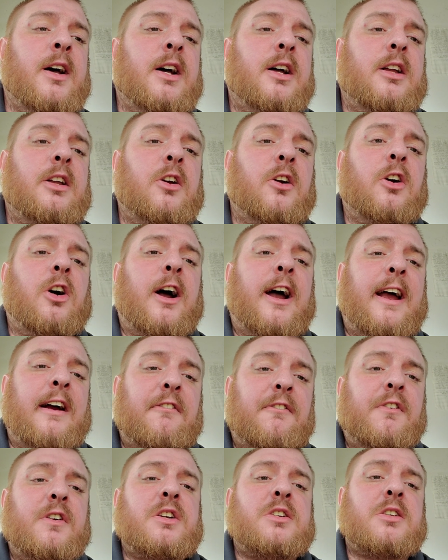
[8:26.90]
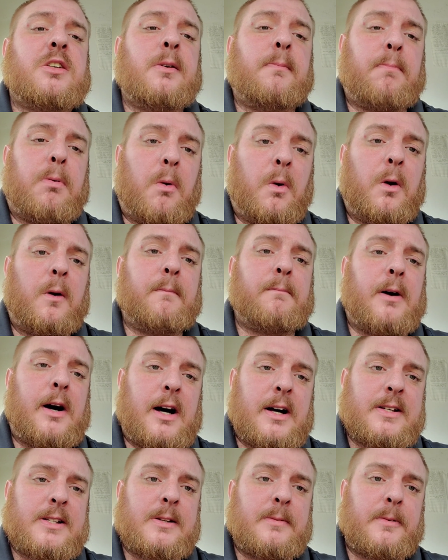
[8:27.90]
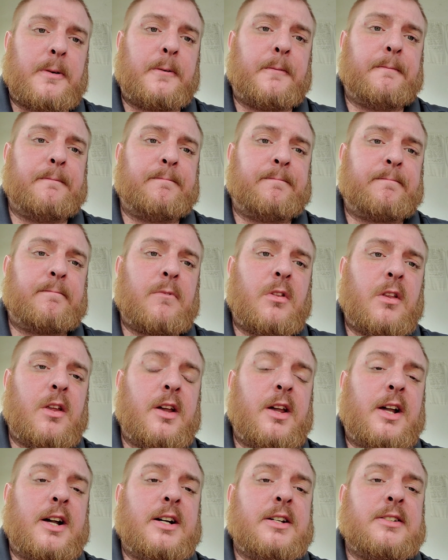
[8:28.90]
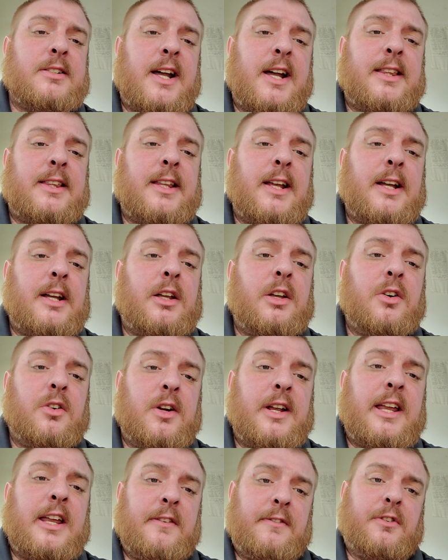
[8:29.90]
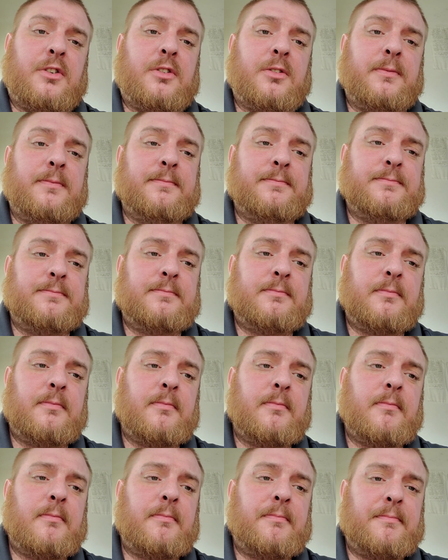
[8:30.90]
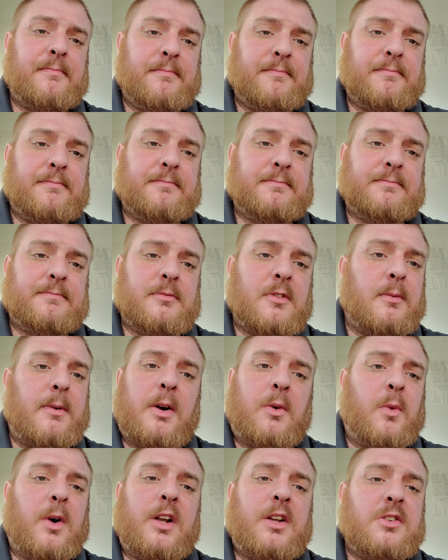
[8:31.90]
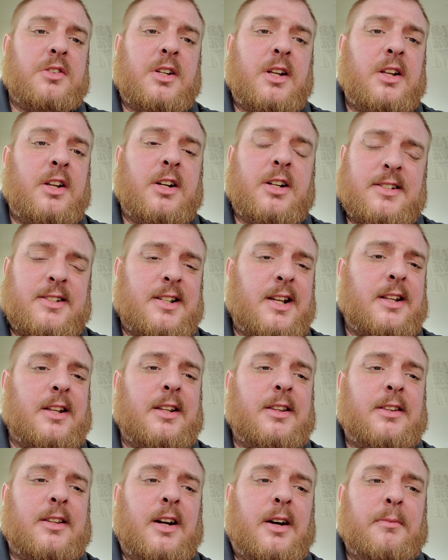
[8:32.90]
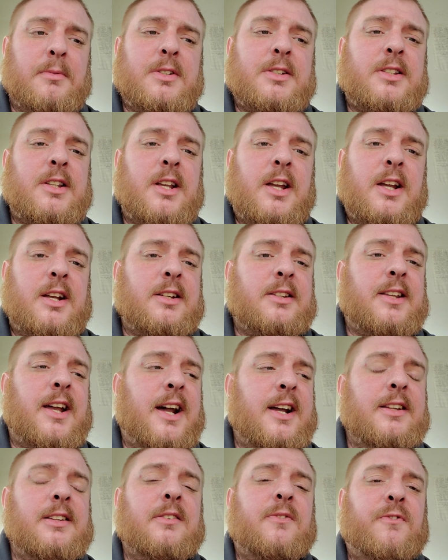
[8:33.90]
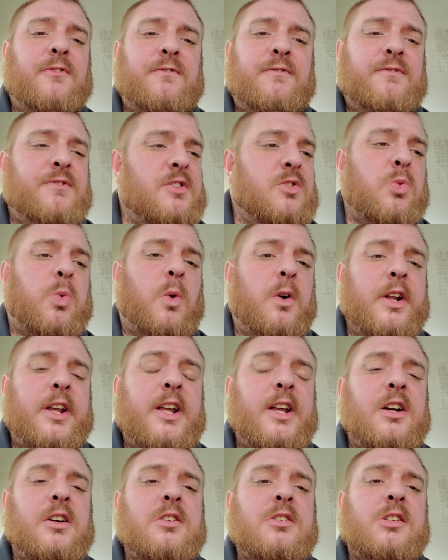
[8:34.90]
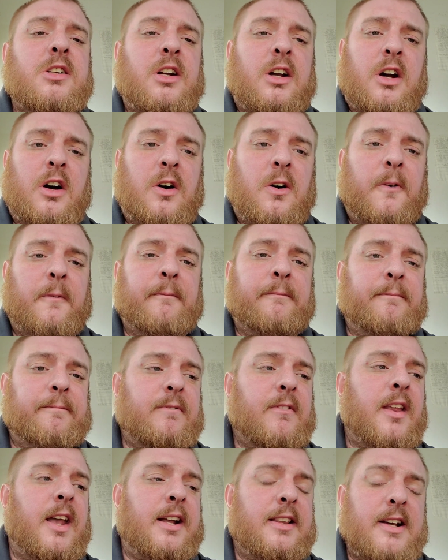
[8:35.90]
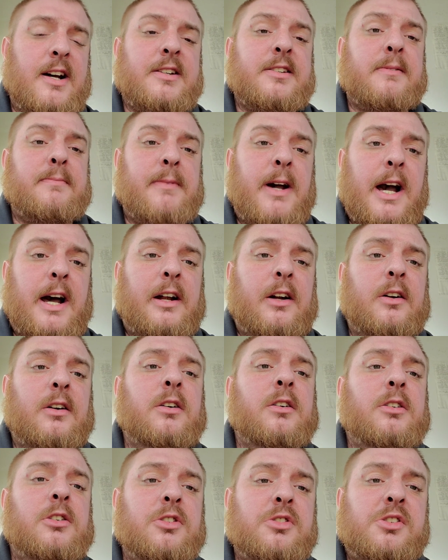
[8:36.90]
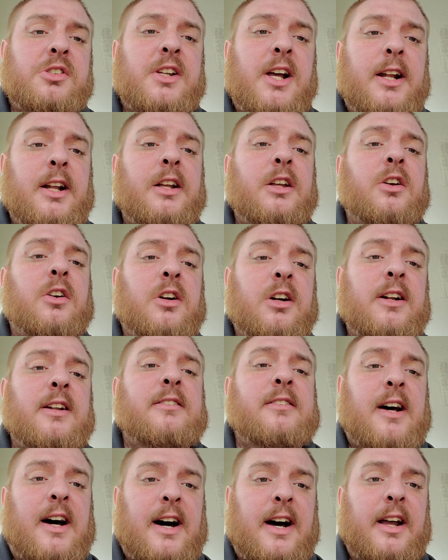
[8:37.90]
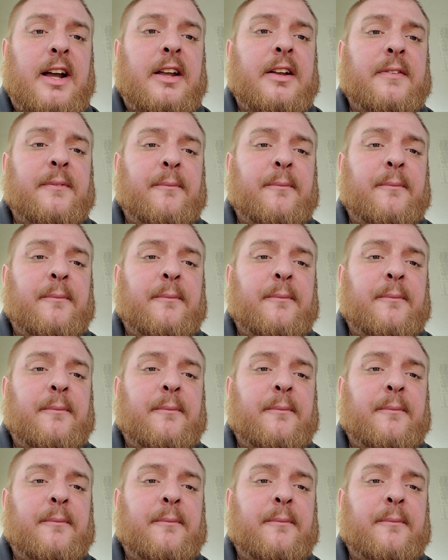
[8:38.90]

your every support possible because they think you're evil. No matter what you say, you could say the dumbest thing 10, 20 years ago. It doesn't matter. You said it, you're going to die.